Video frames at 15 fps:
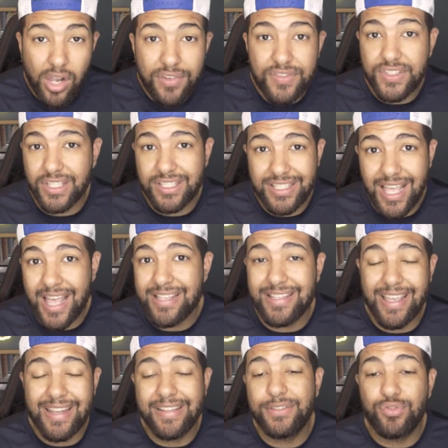of success
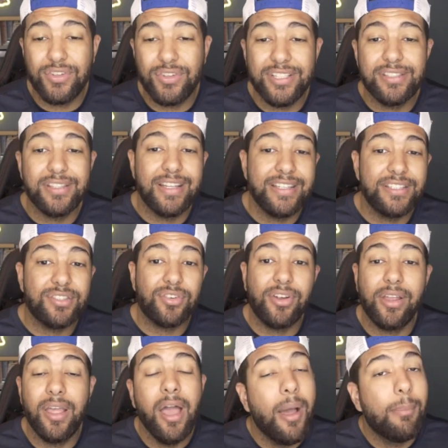in its recent history,